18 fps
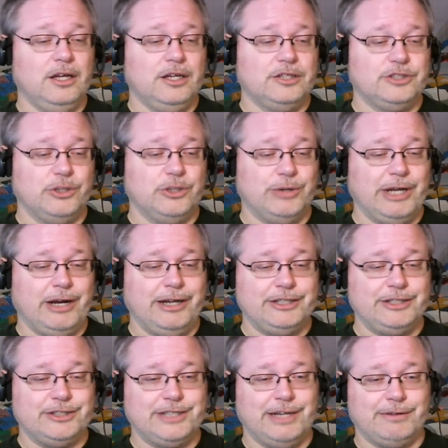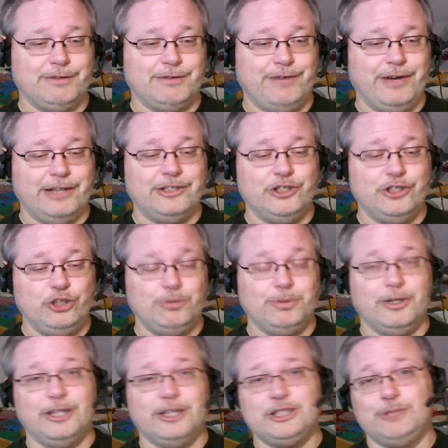So now I just have to find a new
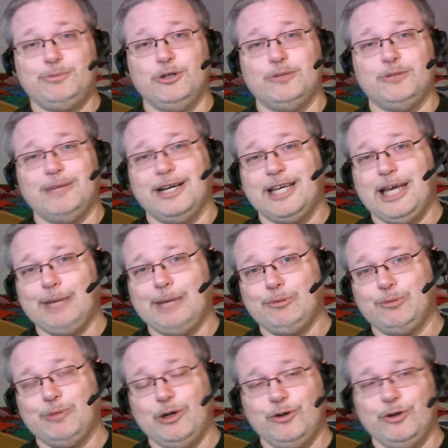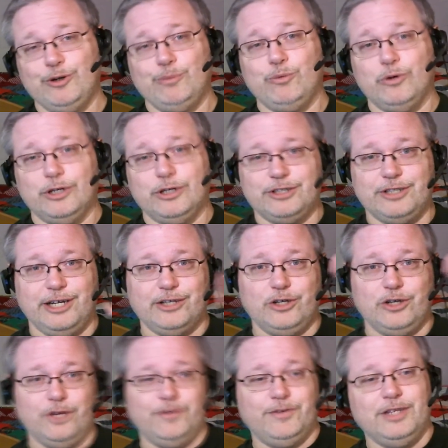place to put my cable modem where it's like off